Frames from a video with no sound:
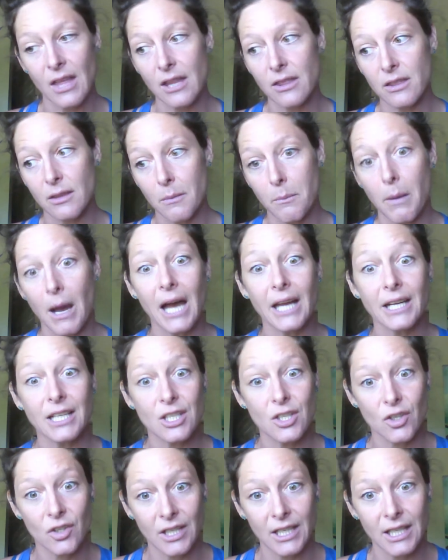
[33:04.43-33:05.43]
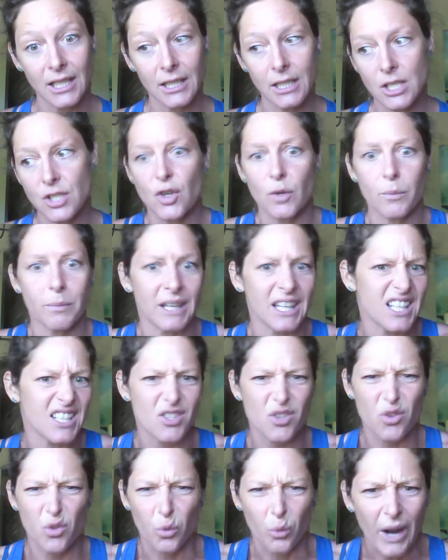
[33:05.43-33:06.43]
that the body you're in is your
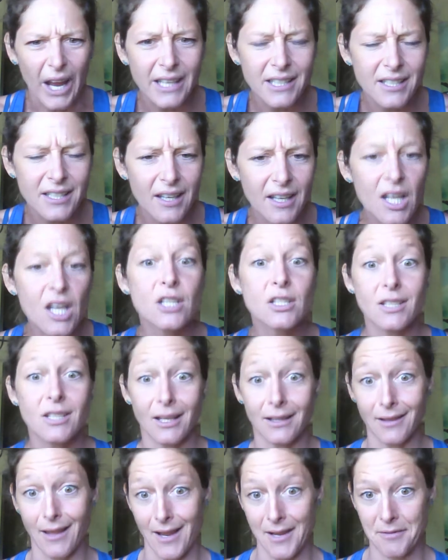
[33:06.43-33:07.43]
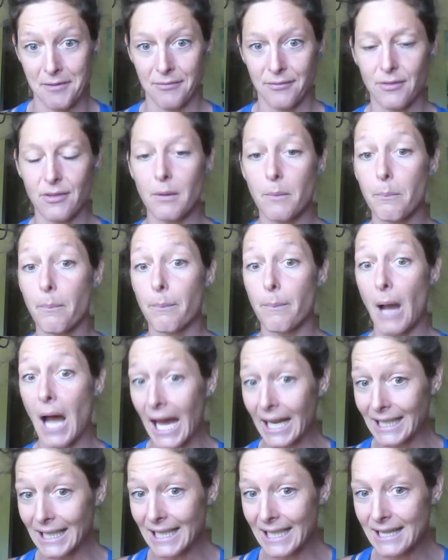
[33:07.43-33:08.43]
biggest threat to life. The
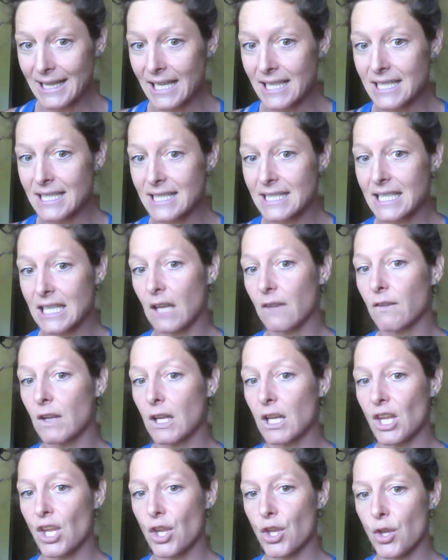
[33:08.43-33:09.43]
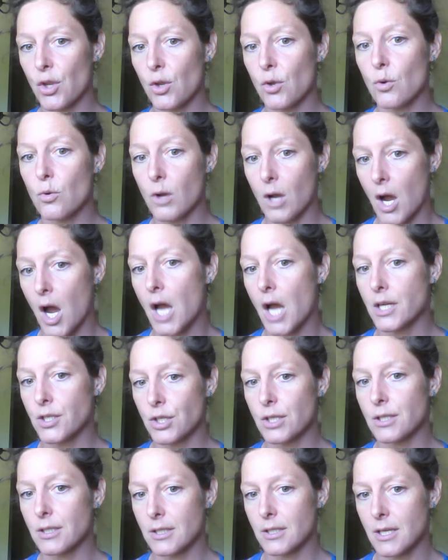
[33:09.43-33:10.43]
body that is giving you
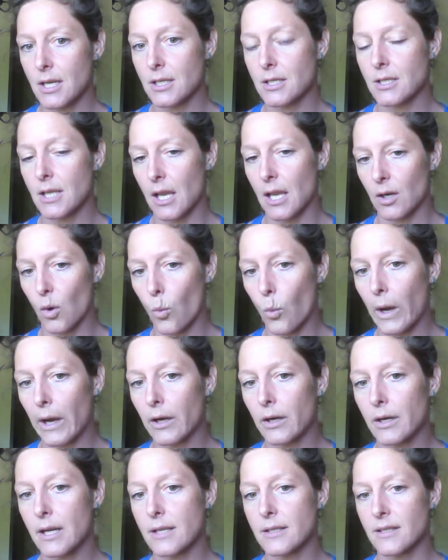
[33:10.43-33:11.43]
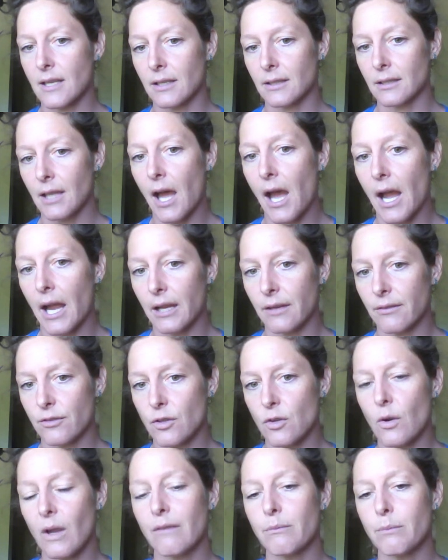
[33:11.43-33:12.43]
consciousness and awareness and life,
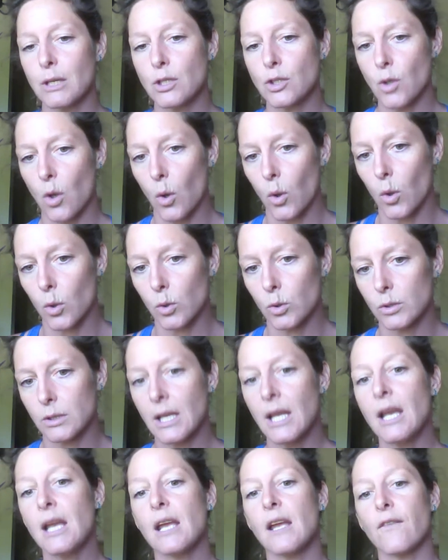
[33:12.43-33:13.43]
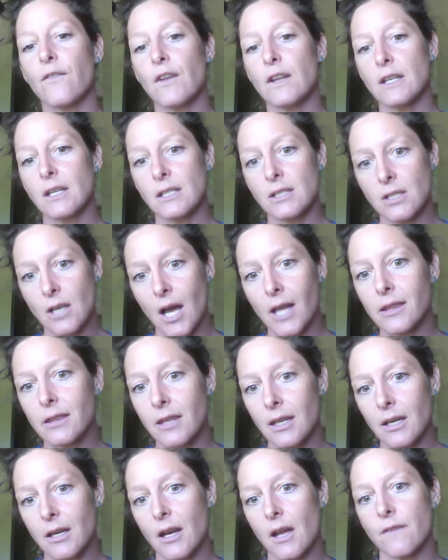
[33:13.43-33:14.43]
you have been told, if it is not
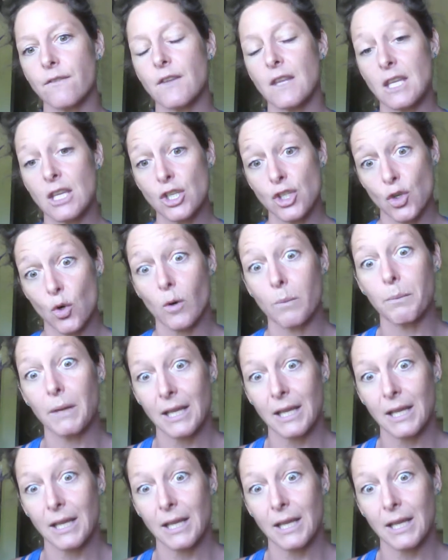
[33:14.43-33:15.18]
thin enough, is your